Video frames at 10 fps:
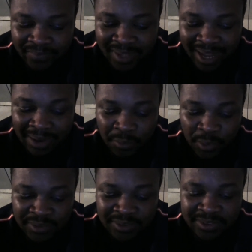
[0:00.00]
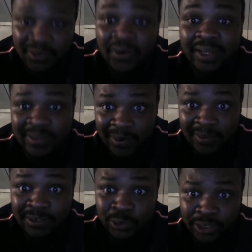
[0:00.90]
I went to go get the car
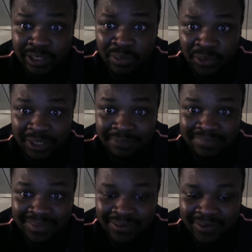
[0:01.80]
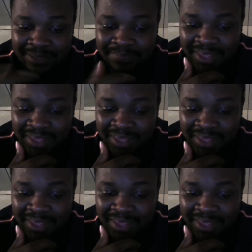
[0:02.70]
insured in the morning, okay?